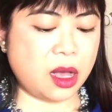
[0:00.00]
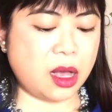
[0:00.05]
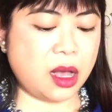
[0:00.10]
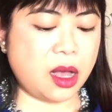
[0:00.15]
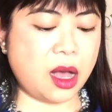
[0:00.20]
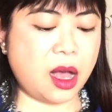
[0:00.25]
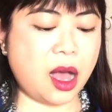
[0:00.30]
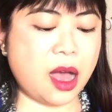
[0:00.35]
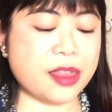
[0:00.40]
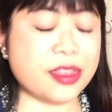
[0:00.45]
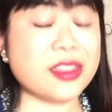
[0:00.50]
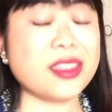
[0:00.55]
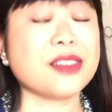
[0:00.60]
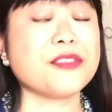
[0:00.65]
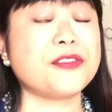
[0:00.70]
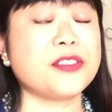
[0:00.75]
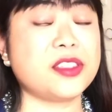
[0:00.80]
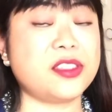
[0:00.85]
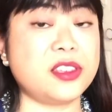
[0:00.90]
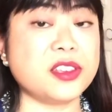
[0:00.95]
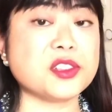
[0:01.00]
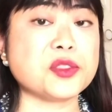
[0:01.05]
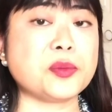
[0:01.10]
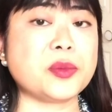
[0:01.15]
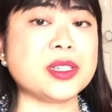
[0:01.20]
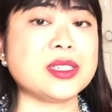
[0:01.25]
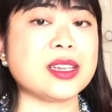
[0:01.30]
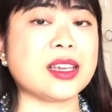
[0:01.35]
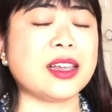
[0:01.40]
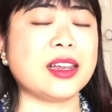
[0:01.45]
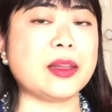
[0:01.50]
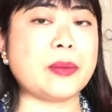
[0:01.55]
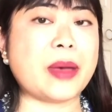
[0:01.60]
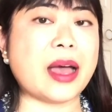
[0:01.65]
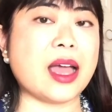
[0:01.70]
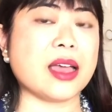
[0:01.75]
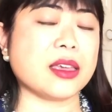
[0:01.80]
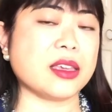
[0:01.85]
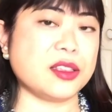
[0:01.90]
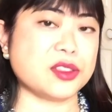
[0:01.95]
I think for this particular
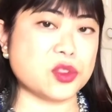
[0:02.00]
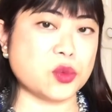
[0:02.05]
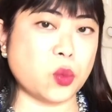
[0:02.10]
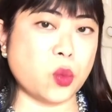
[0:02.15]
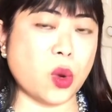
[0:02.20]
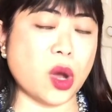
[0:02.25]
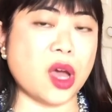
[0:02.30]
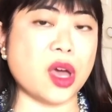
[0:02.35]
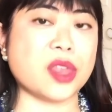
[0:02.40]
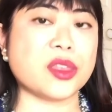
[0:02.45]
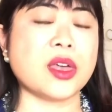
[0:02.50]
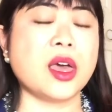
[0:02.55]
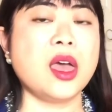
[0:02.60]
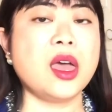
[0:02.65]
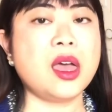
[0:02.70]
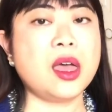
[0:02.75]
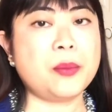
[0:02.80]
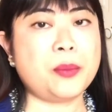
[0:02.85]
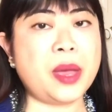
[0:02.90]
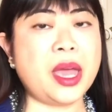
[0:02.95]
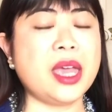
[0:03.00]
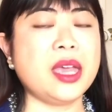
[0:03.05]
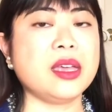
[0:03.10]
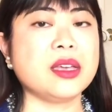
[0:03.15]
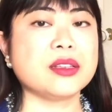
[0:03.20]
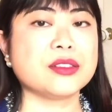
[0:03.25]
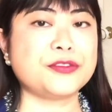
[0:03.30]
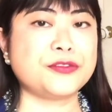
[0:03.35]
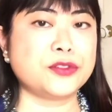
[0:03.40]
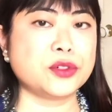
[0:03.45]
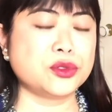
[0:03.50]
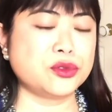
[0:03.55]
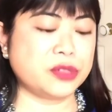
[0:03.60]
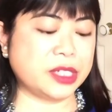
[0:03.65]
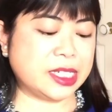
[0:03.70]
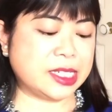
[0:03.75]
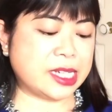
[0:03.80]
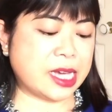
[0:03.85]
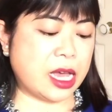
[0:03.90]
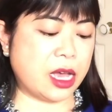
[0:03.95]
bag, it's worth paying full
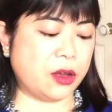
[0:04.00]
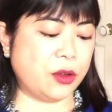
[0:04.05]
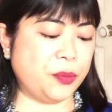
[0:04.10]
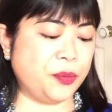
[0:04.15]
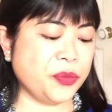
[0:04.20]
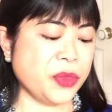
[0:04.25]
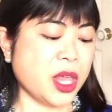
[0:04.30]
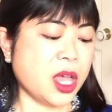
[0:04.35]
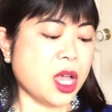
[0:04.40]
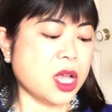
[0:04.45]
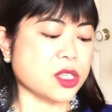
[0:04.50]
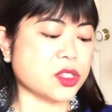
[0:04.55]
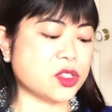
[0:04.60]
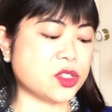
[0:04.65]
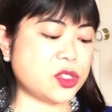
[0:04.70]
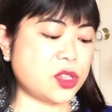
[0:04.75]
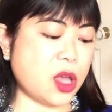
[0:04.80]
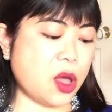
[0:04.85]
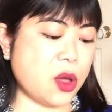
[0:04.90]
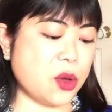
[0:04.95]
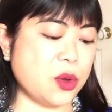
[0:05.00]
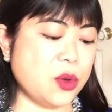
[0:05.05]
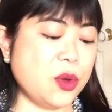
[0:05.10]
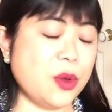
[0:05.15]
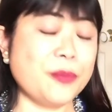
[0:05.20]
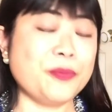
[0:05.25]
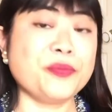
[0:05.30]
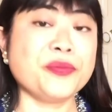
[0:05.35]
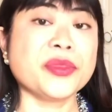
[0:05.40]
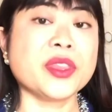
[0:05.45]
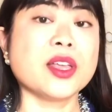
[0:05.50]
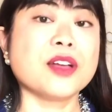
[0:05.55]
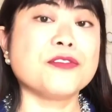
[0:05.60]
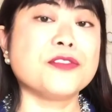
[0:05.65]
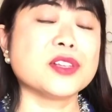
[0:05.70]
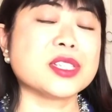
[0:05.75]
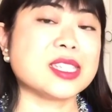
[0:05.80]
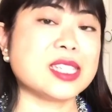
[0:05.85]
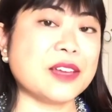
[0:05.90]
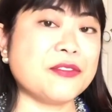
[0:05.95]
retail. So
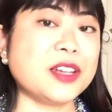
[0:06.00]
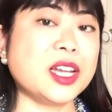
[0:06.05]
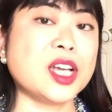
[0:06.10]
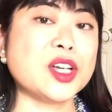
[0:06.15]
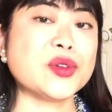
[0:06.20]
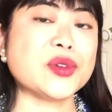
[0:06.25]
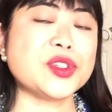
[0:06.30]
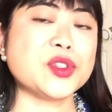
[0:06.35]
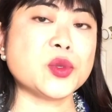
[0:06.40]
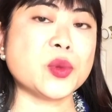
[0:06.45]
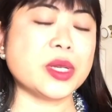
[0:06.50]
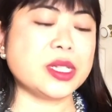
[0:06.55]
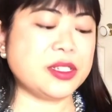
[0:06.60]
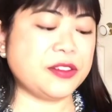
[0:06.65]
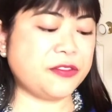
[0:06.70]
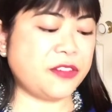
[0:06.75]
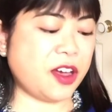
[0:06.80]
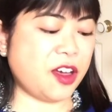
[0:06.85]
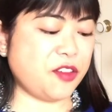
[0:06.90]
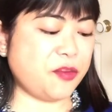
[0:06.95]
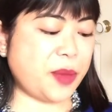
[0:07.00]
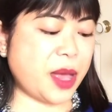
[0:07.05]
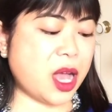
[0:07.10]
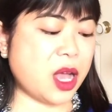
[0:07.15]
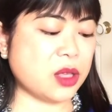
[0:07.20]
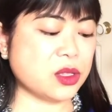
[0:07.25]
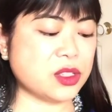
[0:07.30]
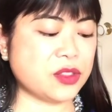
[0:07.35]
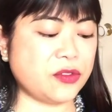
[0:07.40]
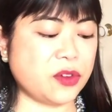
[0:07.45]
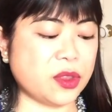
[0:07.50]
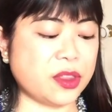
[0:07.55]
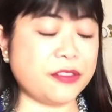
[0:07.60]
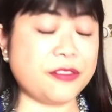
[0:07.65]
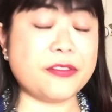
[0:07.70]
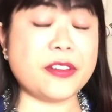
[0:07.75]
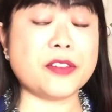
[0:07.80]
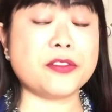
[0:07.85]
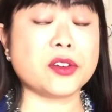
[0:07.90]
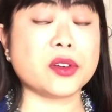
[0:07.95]
for £725 for the
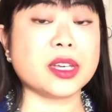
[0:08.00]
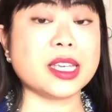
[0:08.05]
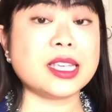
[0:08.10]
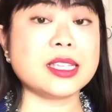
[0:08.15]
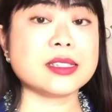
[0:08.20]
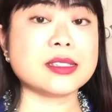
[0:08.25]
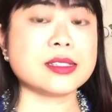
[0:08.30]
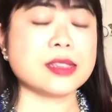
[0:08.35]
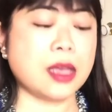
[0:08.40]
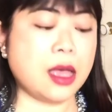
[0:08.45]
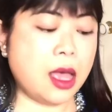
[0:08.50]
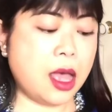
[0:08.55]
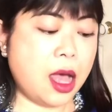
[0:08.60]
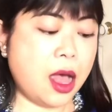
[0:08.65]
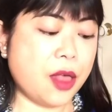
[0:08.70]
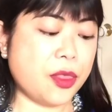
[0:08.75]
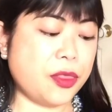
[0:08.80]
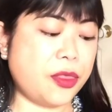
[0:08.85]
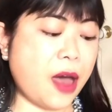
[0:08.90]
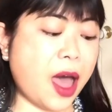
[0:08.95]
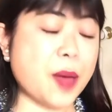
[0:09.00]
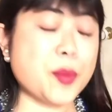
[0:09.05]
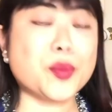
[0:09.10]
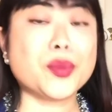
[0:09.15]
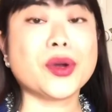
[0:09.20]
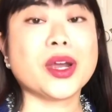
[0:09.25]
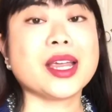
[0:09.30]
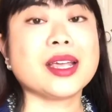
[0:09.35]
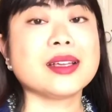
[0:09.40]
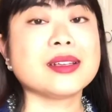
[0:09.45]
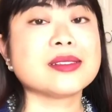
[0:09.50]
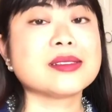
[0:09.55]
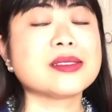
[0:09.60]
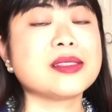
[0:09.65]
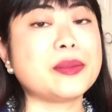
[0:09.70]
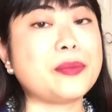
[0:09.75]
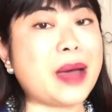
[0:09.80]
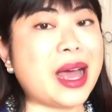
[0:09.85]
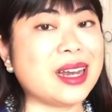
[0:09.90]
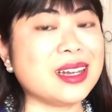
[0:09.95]
Favorite, that brings
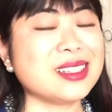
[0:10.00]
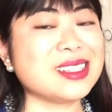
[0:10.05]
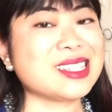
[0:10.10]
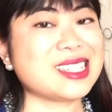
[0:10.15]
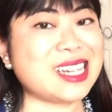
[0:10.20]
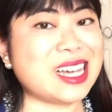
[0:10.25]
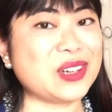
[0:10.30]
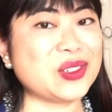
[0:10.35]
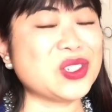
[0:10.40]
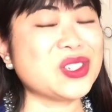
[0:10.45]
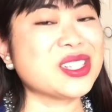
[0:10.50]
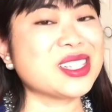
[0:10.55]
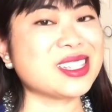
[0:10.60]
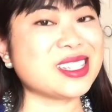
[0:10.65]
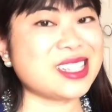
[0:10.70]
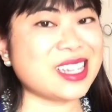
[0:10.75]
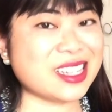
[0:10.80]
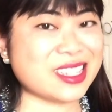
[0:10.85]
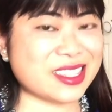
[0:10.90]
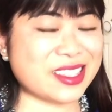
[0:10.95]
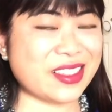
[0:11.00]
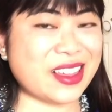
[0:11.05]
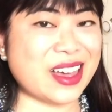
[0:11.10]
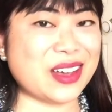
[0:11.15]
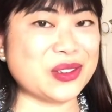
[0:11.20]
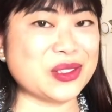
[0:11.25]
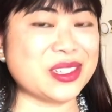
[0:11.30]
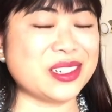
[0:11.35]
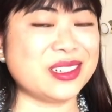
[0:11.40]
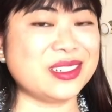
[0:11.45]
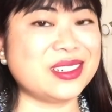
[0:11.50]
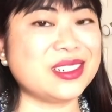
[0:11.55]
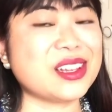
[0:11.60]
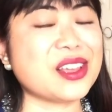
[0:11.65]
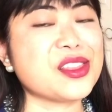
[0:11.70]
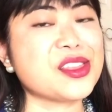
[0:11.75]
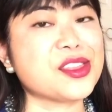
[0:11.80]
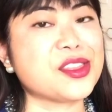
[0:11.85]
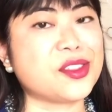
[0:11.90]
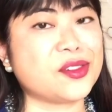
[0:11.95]
the balance down to
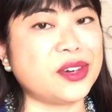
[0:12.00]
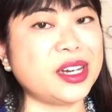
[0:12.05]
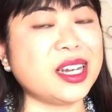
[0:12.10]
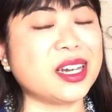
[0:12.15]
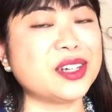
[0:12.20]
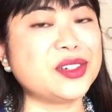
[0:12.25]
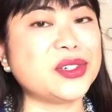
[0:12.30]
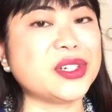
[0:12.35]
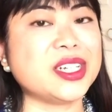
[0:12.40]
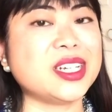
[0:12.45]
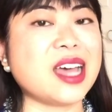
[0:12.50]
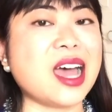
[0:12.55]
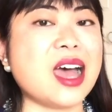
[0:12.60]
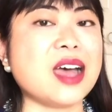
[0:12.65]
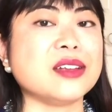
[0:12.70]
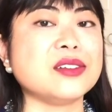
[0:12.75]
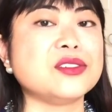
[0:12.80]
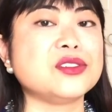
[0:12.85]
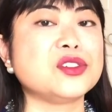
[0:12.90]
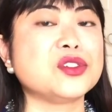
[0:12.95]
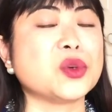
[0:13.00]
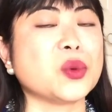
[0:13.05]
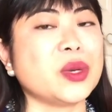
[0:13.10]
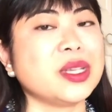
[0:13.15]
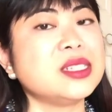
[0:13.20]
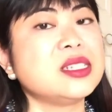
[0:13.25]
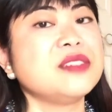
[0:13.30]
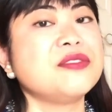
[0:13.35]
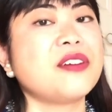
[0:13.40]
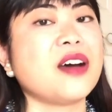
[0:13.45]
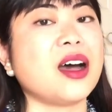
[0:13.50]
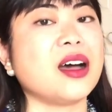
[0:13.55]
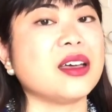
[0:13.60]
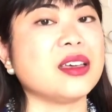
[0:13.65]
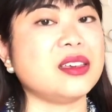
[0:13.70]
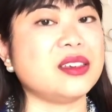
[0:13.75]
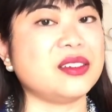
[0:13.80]
£6,325.